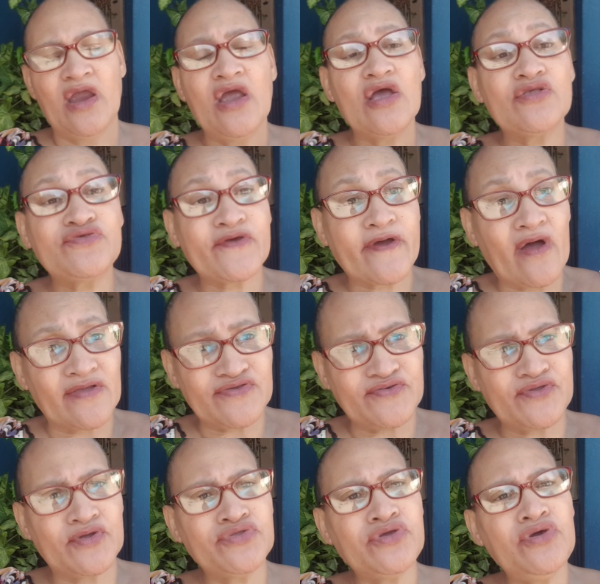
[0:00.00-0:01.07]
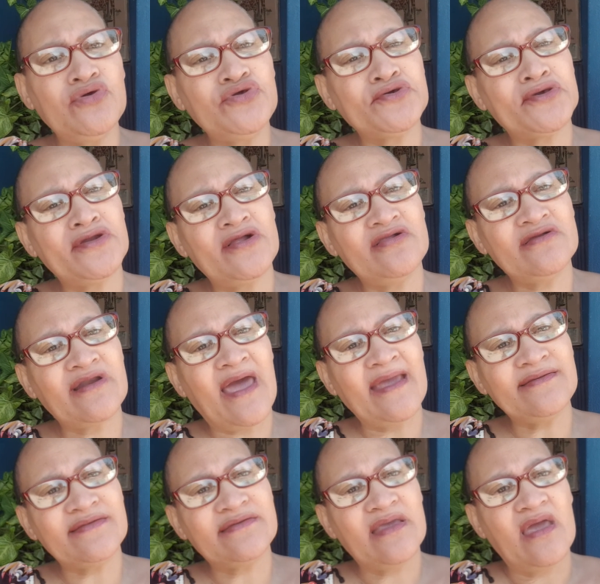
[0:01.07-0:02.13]
It's a constitutional right
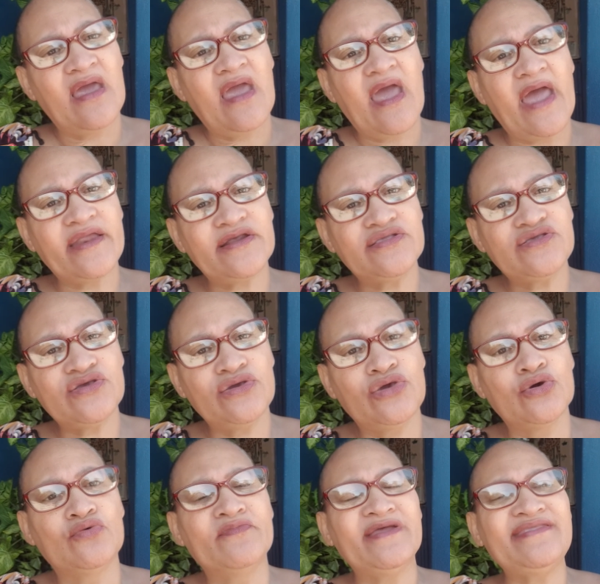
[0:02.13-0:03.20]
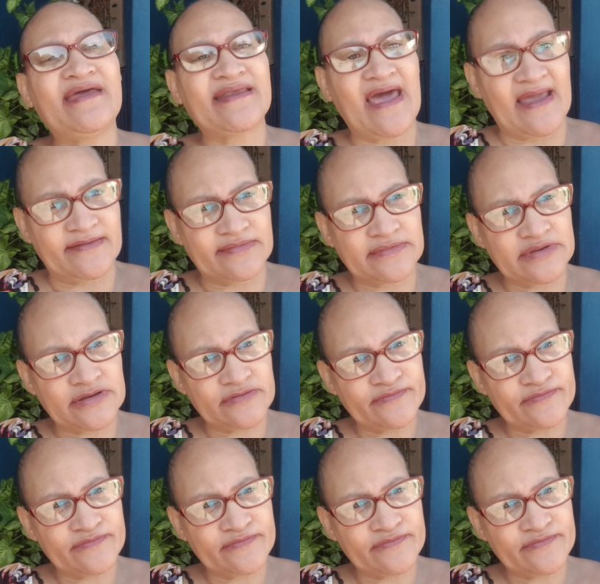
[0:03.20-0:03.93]
and it's a human right.